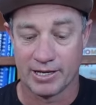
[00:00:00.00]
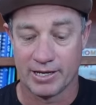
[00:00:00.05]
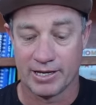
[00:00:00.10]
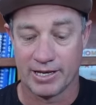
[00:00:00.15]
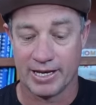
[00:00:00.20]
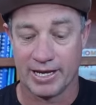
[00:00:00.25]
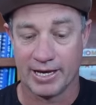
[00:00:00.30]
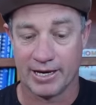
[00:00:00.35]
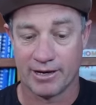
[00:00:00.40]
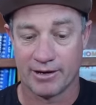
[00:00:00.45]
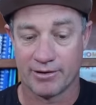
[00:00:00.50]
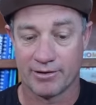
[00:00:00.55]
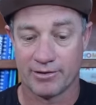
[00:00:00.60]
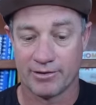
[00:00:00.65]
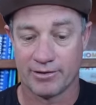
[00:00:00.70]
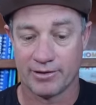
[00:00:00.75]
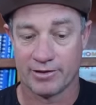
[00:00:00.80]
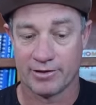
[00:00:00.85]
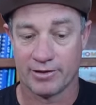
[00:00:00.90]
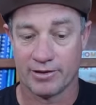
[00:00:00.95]
Now,
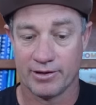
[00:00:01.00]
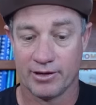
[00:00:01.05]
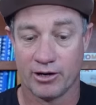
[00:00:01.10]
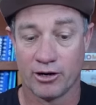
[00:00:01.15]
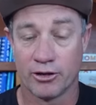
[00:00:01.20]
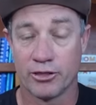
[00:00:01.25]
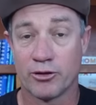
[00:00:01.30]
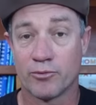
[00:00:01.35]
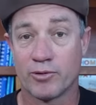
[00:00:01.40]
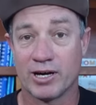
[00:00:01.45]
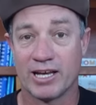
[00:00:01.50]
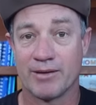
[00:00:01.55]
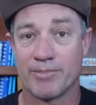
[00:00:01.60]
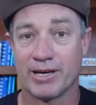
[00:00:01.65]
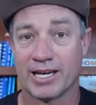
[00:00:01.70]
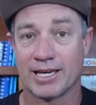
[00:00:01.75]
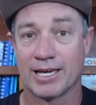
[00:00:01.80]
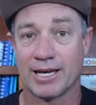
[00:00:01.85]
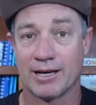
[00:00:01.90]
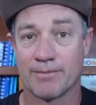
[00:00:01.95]
on the way
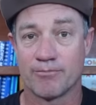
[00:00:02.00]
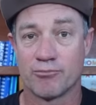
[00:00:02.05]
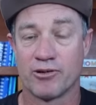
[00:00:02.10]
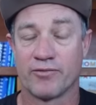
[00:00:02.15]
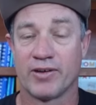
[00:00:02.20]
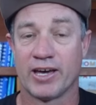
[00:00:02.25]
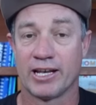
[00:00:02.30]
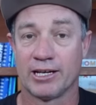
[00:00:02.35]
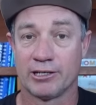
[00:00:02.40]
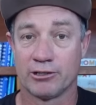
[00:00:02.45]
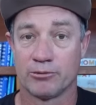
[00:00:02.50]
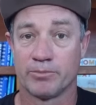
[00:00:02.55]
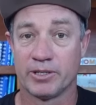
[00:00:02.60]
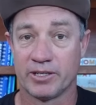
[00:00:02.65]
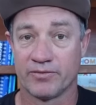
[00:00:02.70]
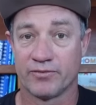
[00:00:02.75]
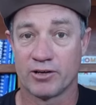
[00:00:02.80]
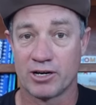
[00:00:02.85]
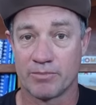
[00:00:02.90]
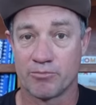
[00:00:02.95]
back up, we've had a little bit
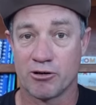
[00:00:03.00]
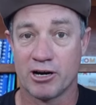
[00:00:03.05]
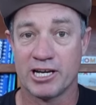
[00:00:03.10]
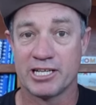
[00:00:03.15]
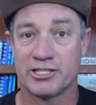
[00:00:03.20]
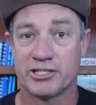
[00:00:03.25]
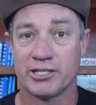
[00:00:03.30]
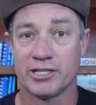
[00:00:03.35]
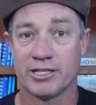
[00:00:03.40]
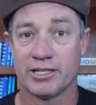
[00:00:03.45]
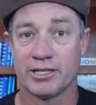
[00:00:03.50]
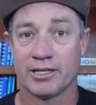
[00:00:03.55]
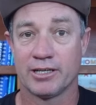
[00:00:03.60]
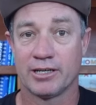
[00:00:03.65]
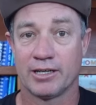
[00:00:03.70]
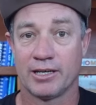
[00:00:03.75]
of vibration,